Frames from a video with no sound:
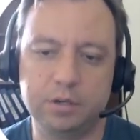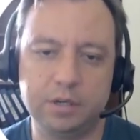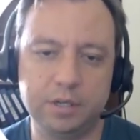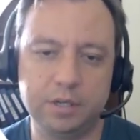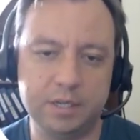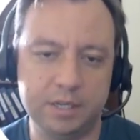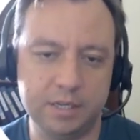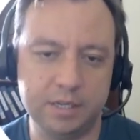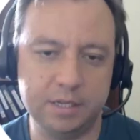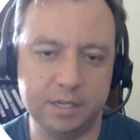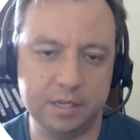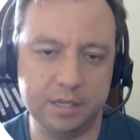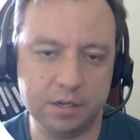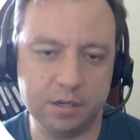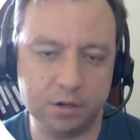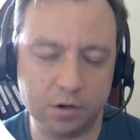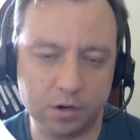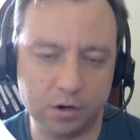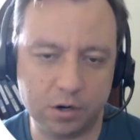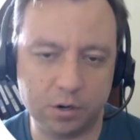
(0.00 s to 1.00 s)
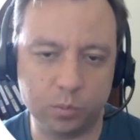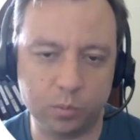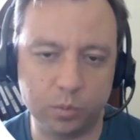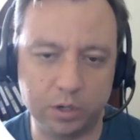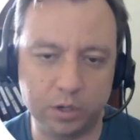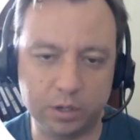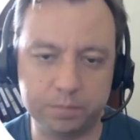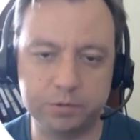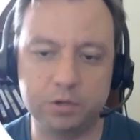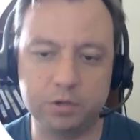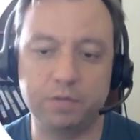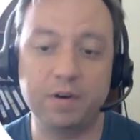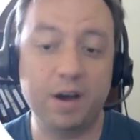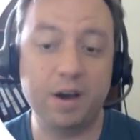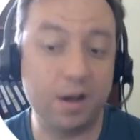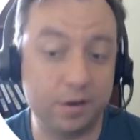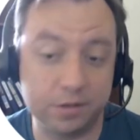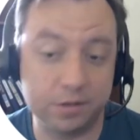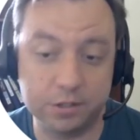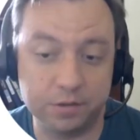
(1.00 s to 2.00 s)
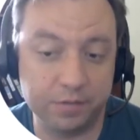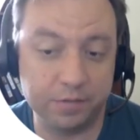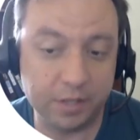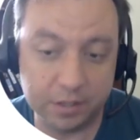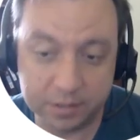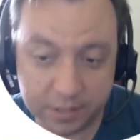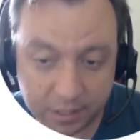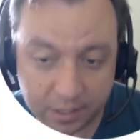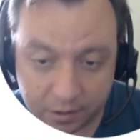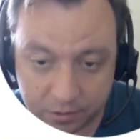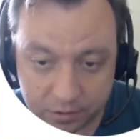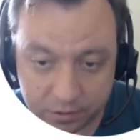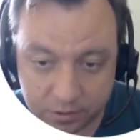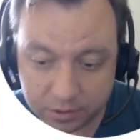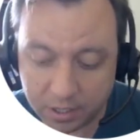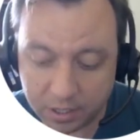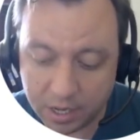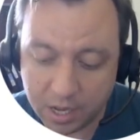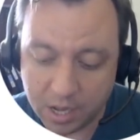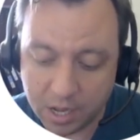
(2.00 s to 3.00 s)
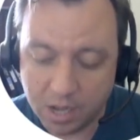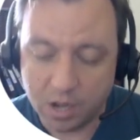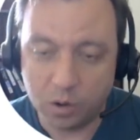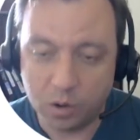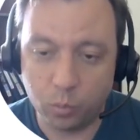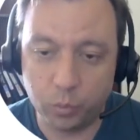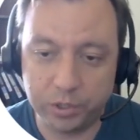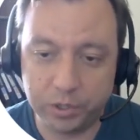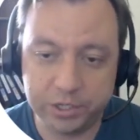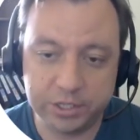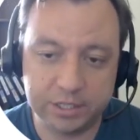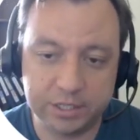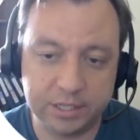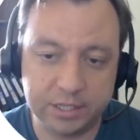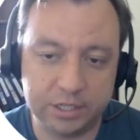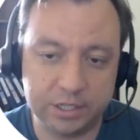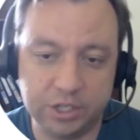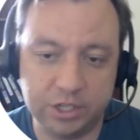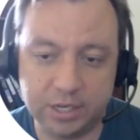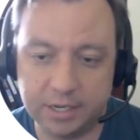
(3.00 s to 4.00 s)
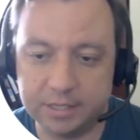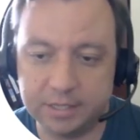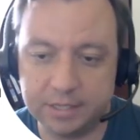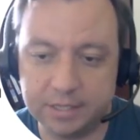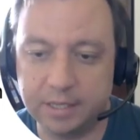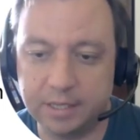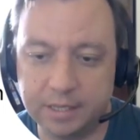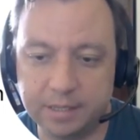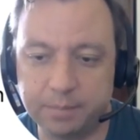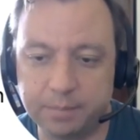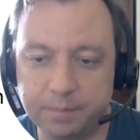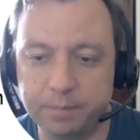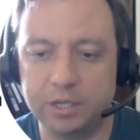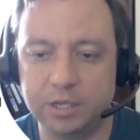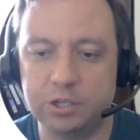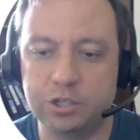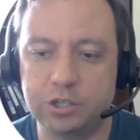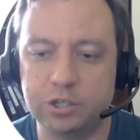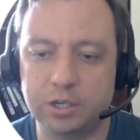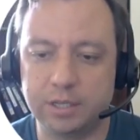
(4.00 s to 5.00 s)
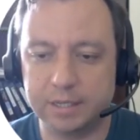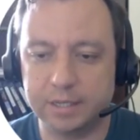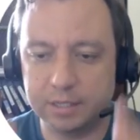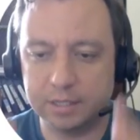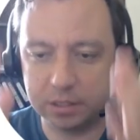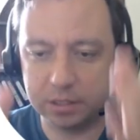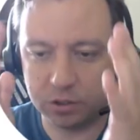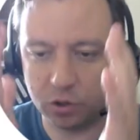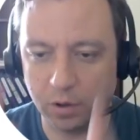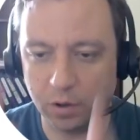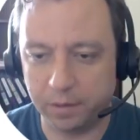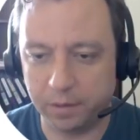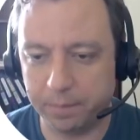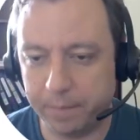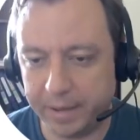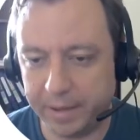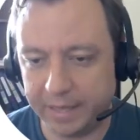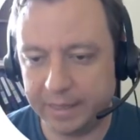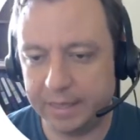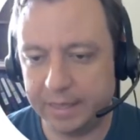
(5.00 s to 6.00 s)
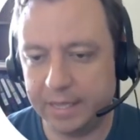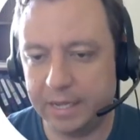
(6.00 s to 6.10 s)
Here we observe hundreds of nanoseconds, which suggests that emission is not band